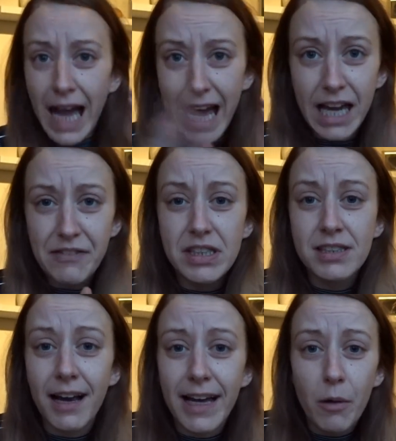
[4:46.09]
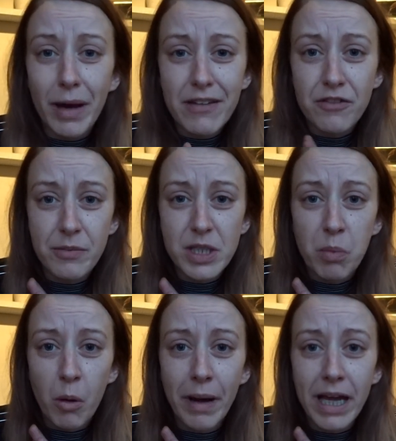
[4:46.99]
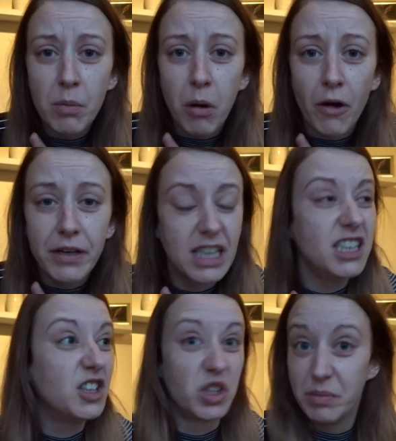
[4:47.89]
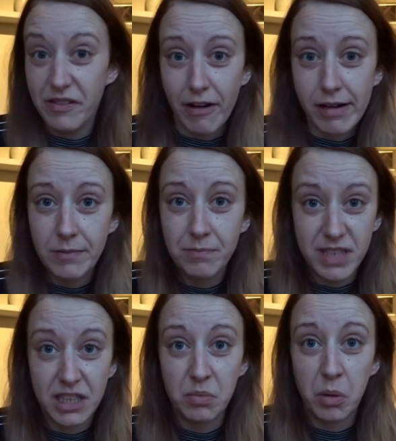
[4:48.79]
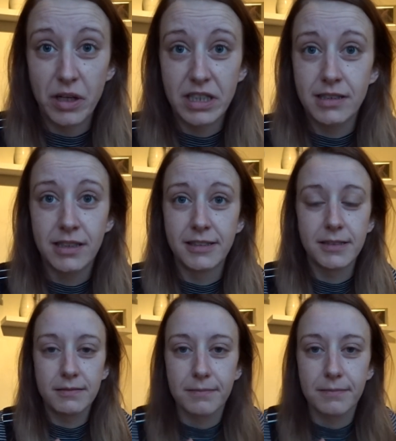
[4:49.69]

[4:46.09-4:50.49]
If you sat here waiting for me to put makeup on, you're going to be very disappointed, because